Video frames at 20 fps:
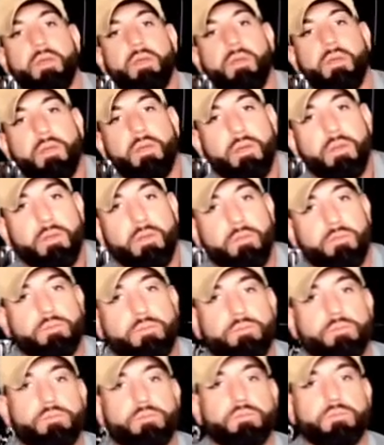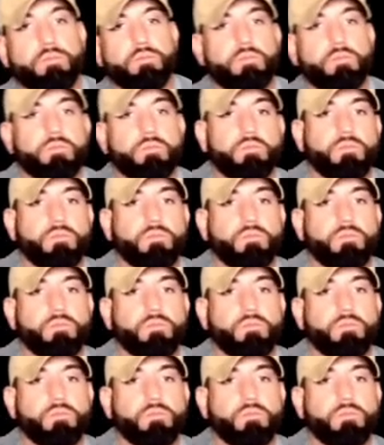They died a few days apart.